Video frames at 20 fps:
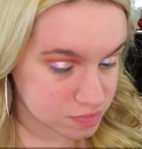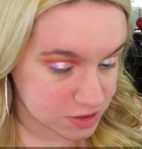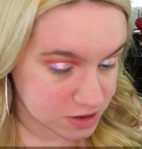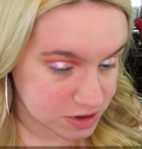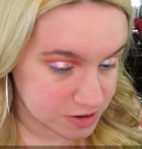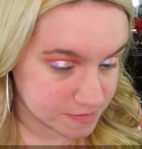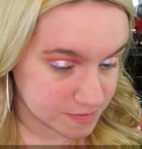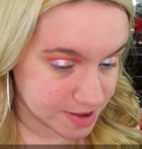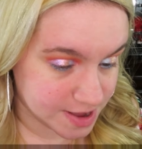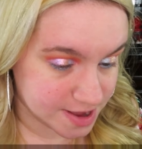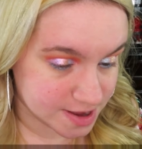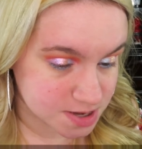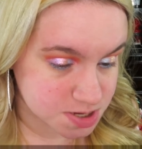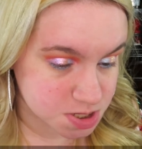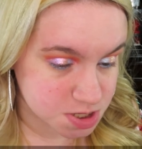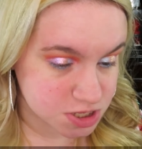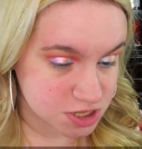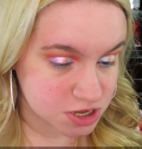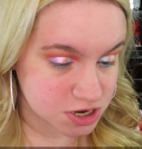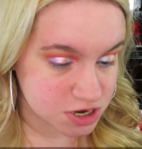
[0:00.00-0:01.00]
And I'm
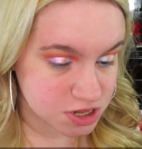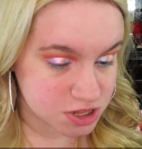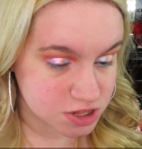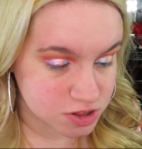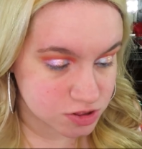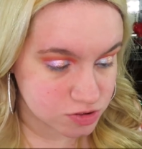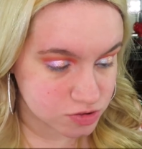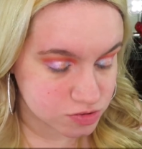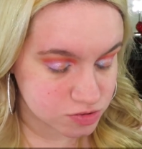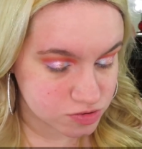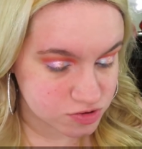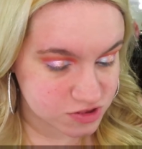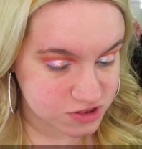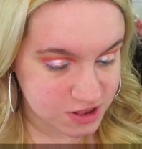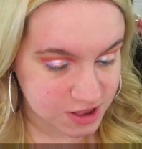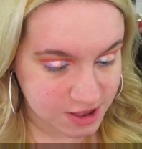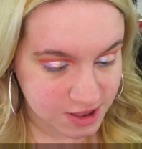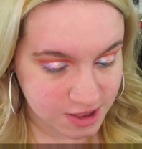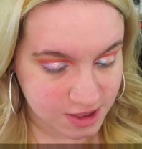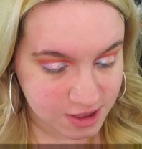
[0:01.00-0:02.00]
actually going to use
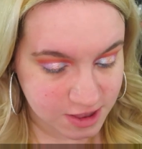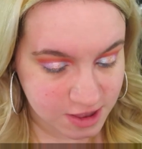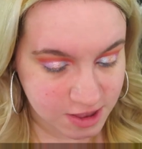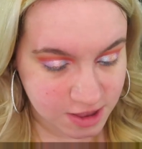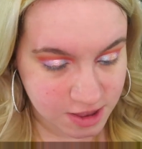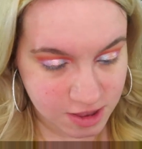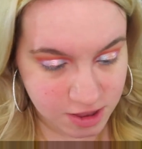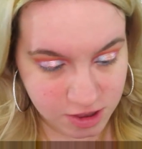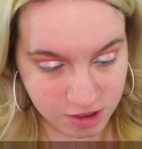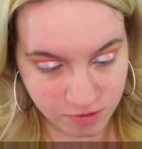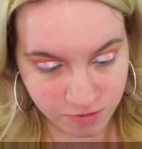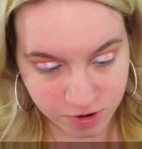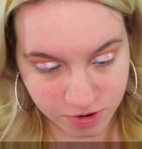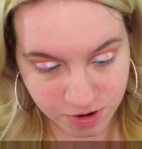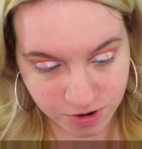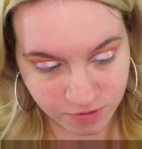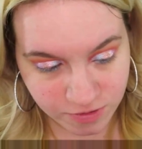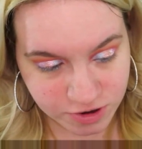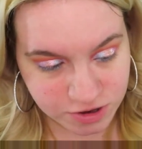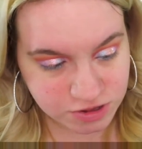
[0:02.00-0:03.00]
a, what do
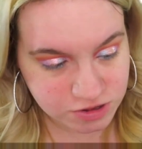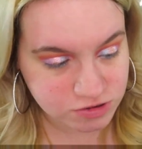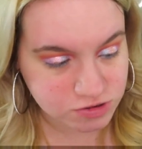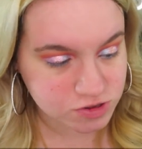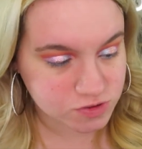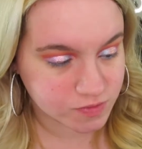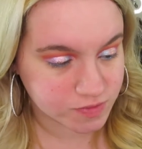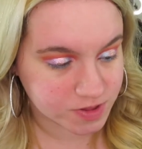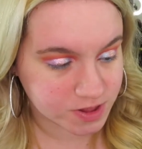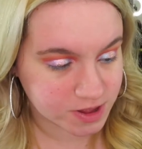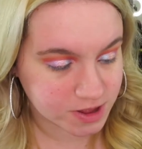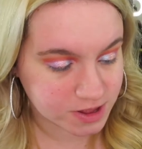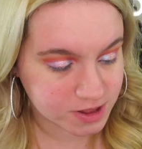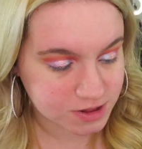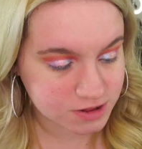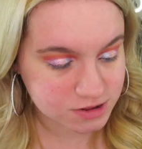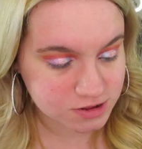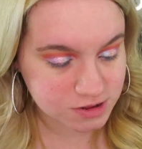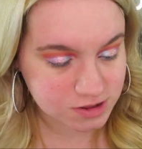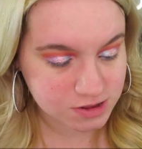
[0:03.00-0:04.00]
I want to use for that?